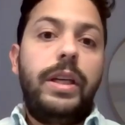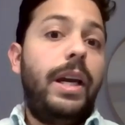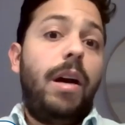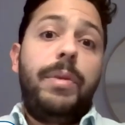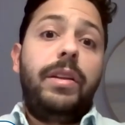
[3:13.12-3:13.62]

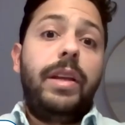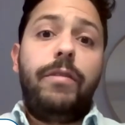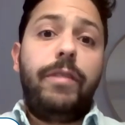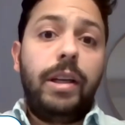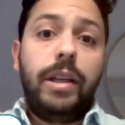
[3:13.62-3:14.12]
Yeah, I mean,
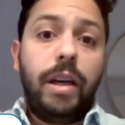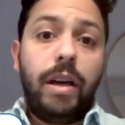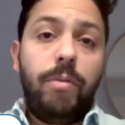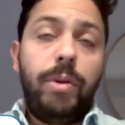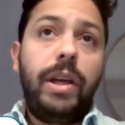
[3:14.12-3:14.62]
definitely
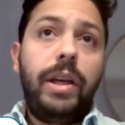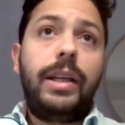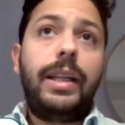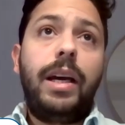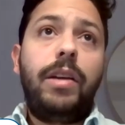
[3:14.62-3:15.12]
every day in
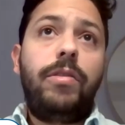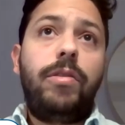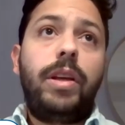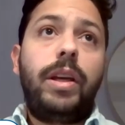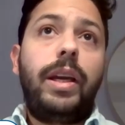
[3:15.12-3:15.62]

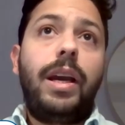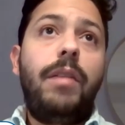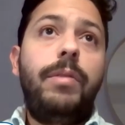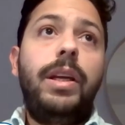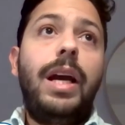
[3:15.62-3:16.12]
class,
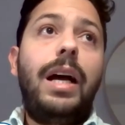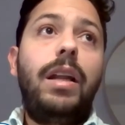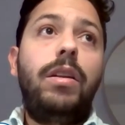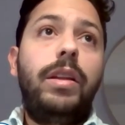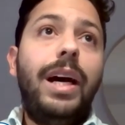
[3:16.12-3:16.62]
having
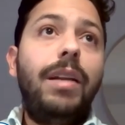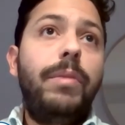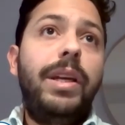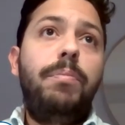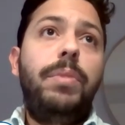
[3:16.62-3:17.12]
that
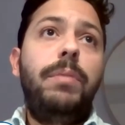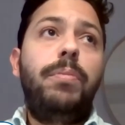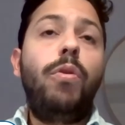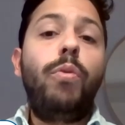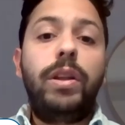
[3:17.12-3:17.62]
many
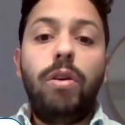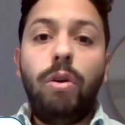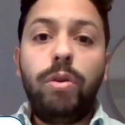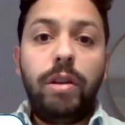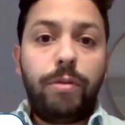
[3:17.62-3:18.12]
people with
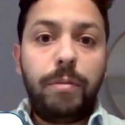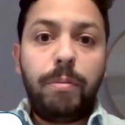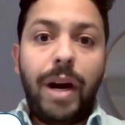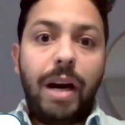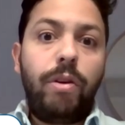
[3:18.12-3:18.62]
all different
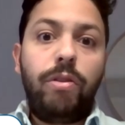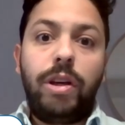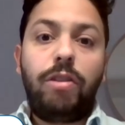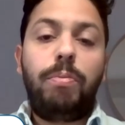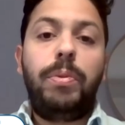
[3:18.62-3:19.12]
backgrounds
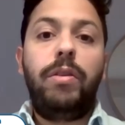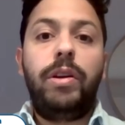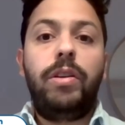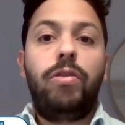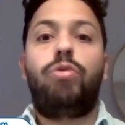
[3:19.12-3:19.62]
and
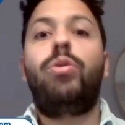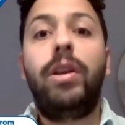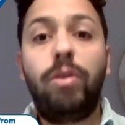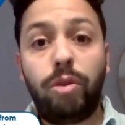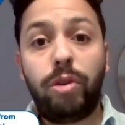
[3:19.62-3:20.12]
experience
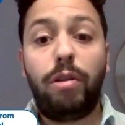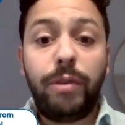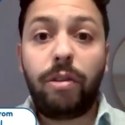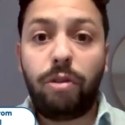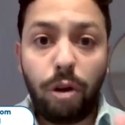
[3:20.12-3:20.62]
trying to
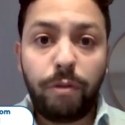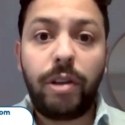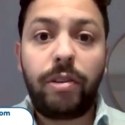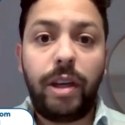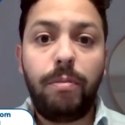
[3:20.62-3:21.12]
solve the
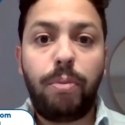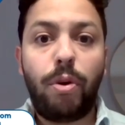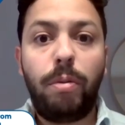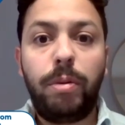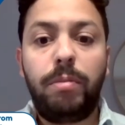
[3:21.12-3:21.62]
same
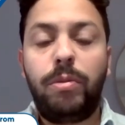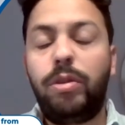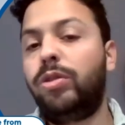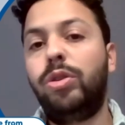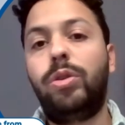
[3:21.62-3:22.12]

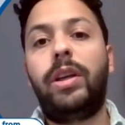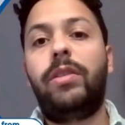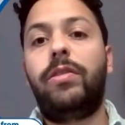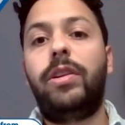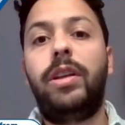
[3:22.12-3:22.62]
problem, you
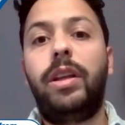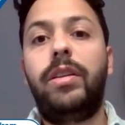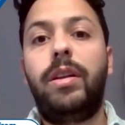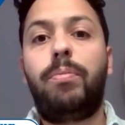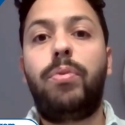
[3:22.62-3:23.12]
can see
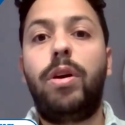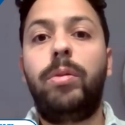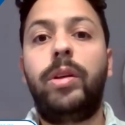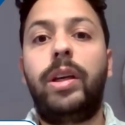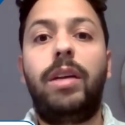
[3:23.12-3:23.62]
that the
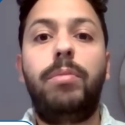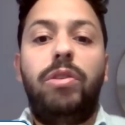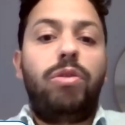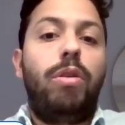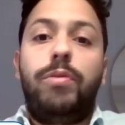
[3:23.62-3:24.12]
problem can be
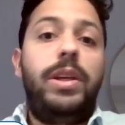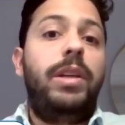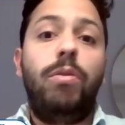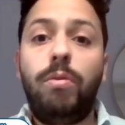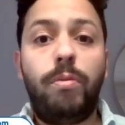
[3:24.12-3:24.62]
solved
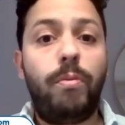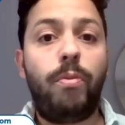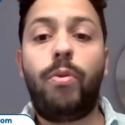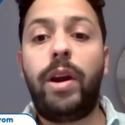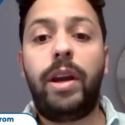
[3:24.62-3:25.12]
in
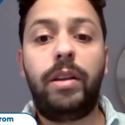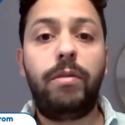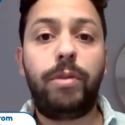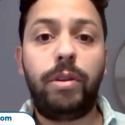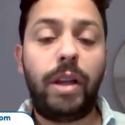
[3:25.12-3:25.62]
way
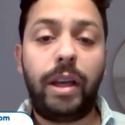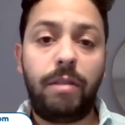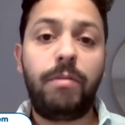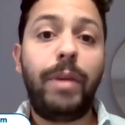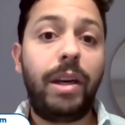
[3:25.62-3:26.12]
different,
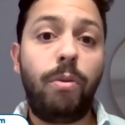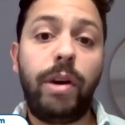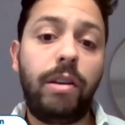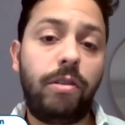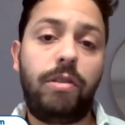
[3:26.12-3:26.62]
like in many
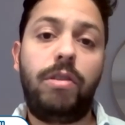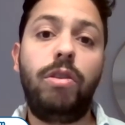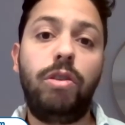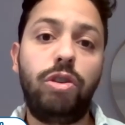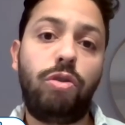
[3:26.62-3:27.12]
ways,
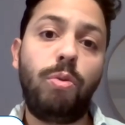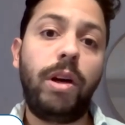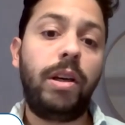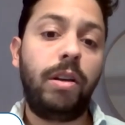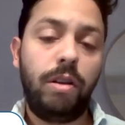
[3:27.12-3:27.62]
not just
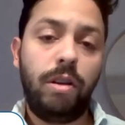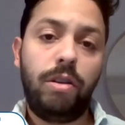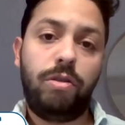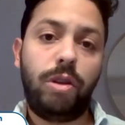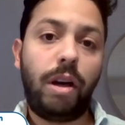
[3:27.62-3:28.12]
one.
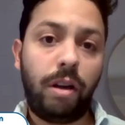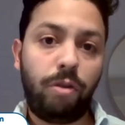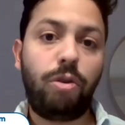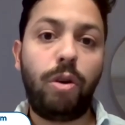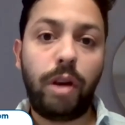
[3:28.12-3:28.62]
So that
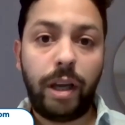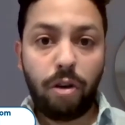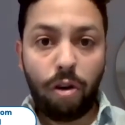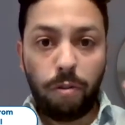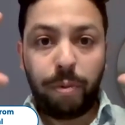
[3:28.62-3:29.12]
also
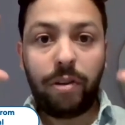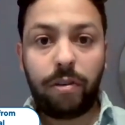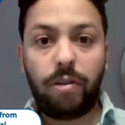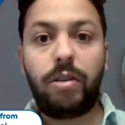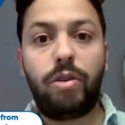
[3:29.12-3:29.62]
like
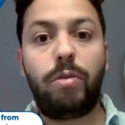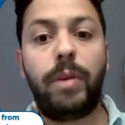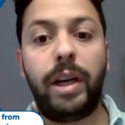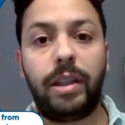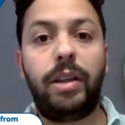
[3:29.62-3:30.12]
opens your
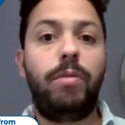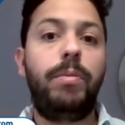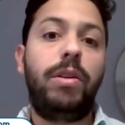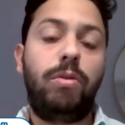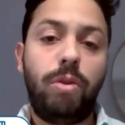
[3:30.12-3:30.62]
mind a little
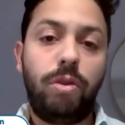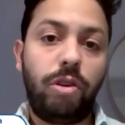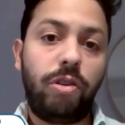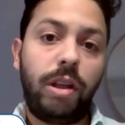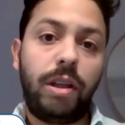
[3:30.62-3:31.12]
bit to
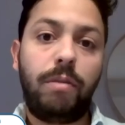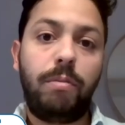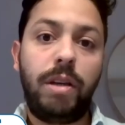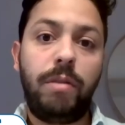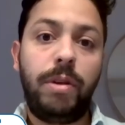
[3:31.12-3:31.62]
understand that
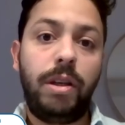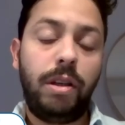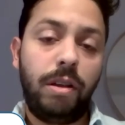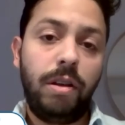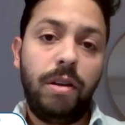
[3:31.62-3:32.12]

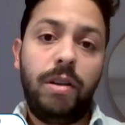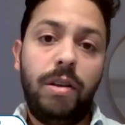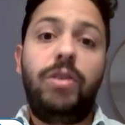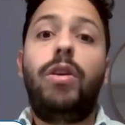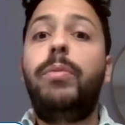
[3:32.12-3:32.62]
maybe
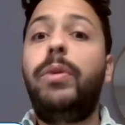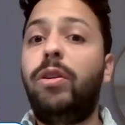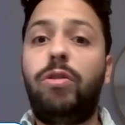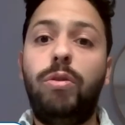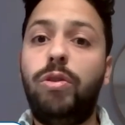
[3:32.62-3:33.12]
there are
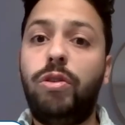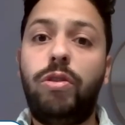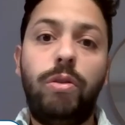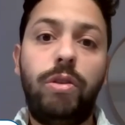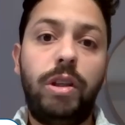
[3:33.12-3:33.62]
better solutions
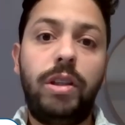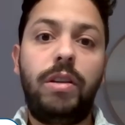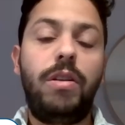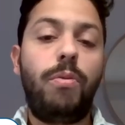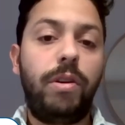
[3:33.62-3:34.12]
out there
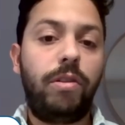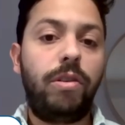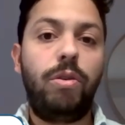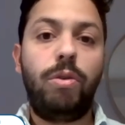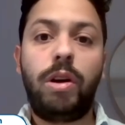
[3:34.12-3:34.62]
than the ones
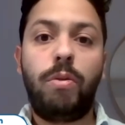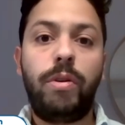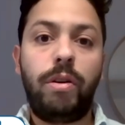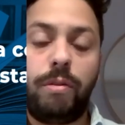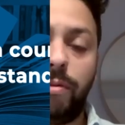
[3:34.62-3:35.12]
that you are aware of.